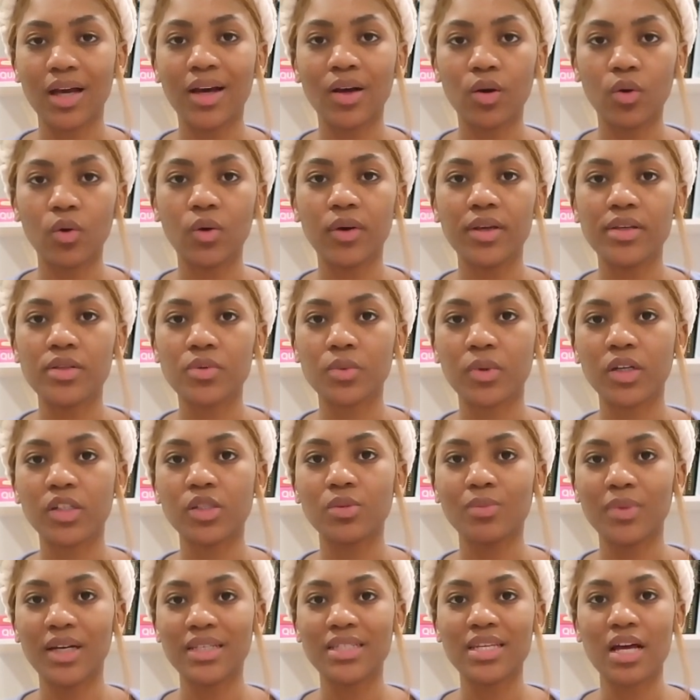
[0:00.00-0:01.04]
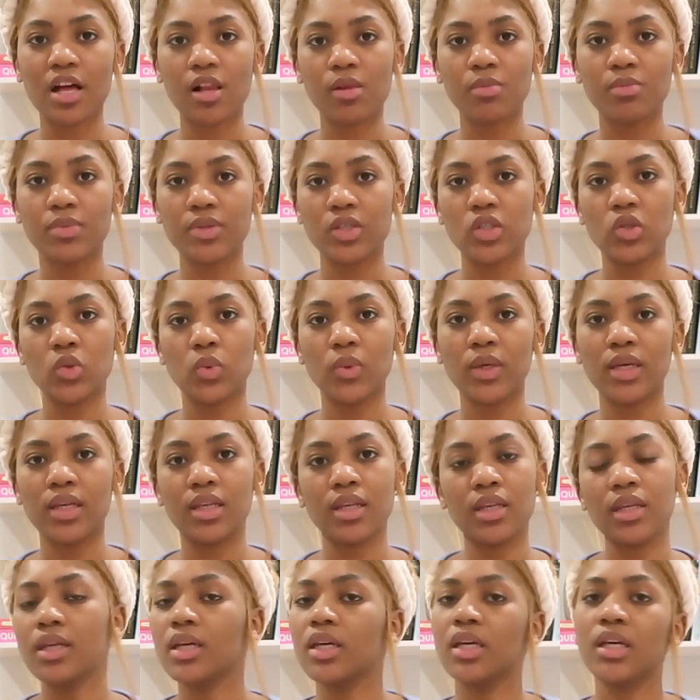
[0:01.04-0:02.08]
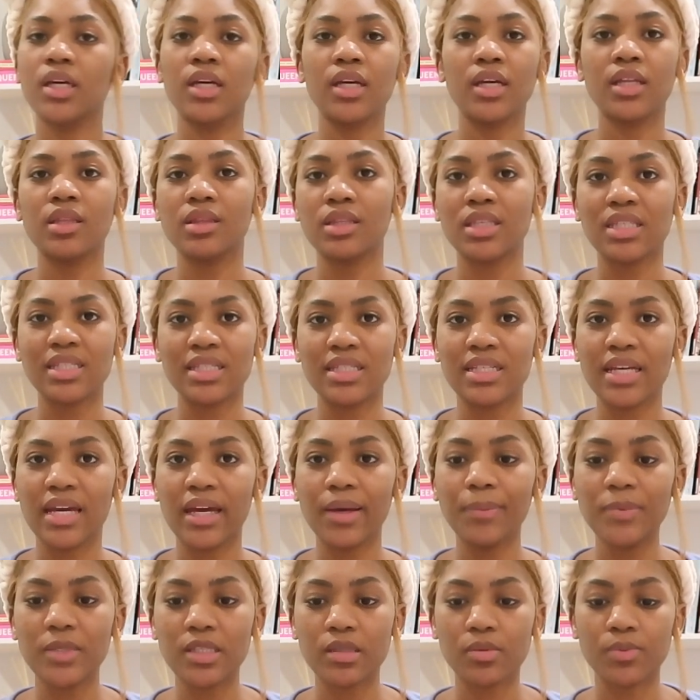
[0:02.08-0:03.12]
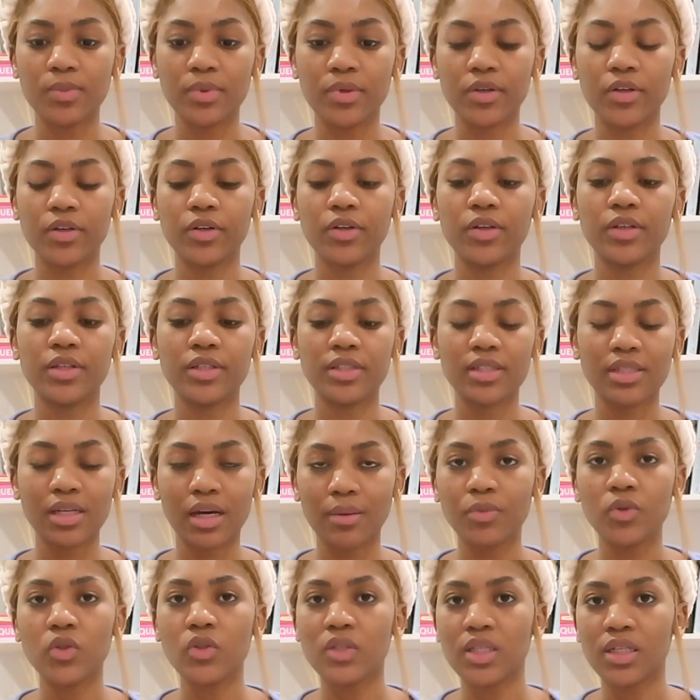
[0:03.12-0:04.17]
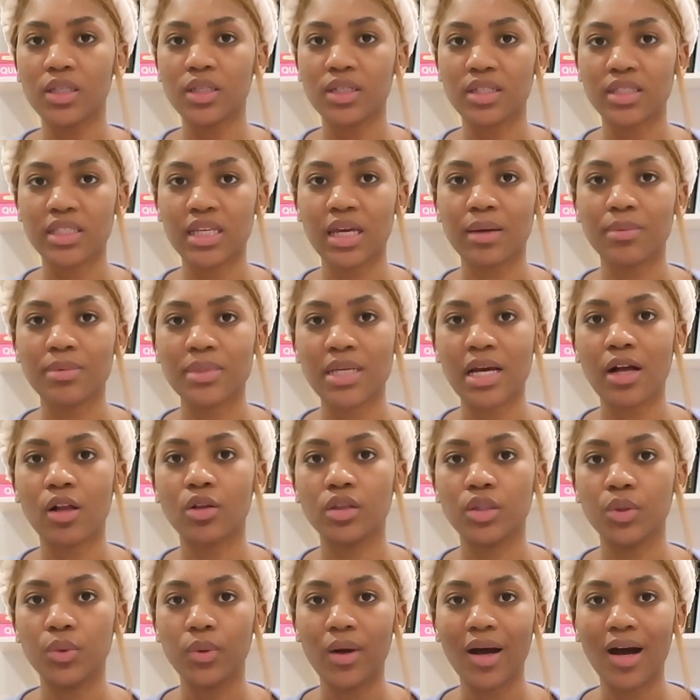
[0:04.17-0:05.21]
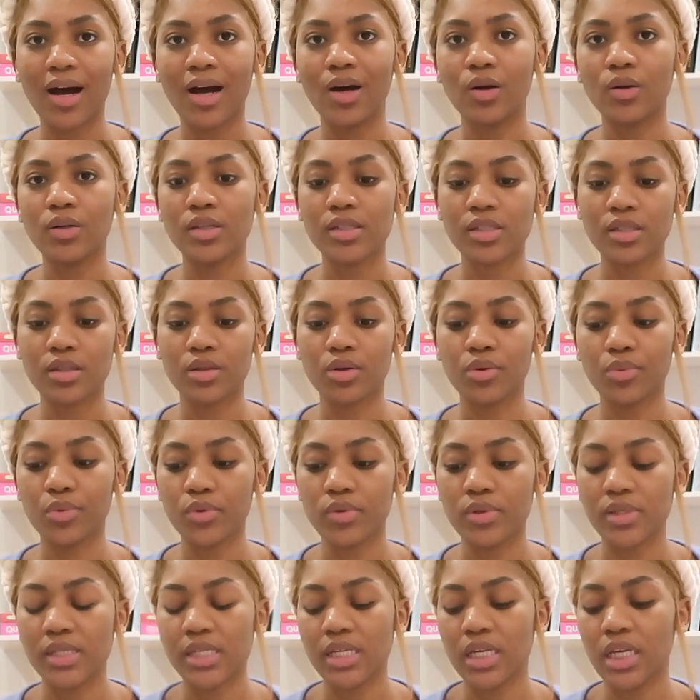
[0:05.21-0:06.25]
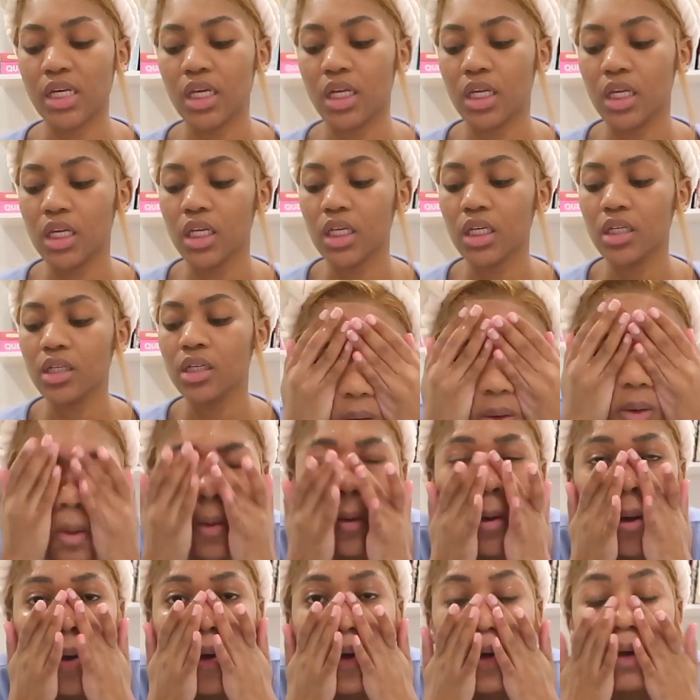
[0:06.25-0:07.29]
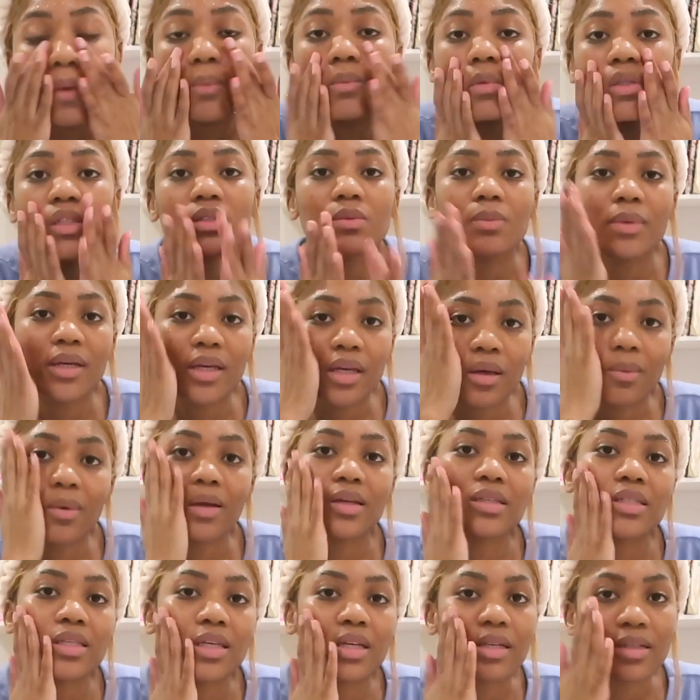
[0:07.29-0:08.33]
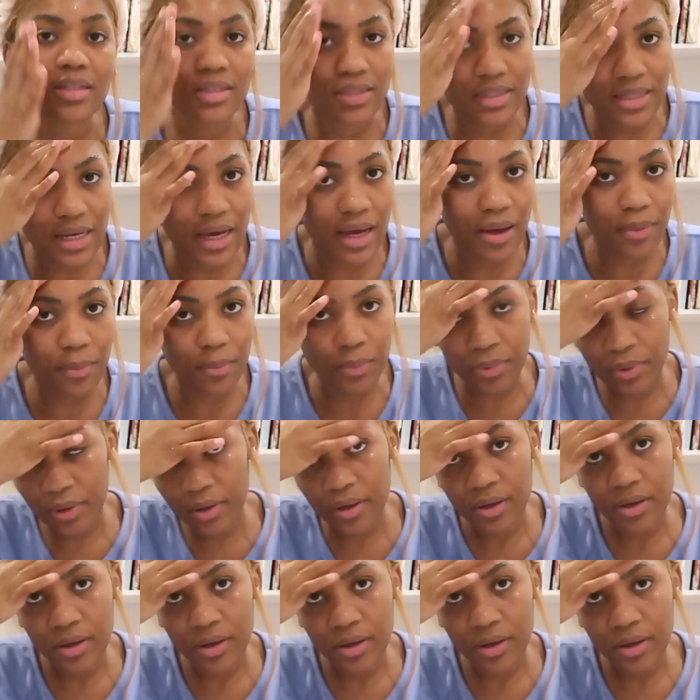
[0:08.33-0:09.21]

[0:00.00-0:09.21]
I always wash my towel between the steps because I'm using the same towel throughout the routine. I'm just making my skin damp.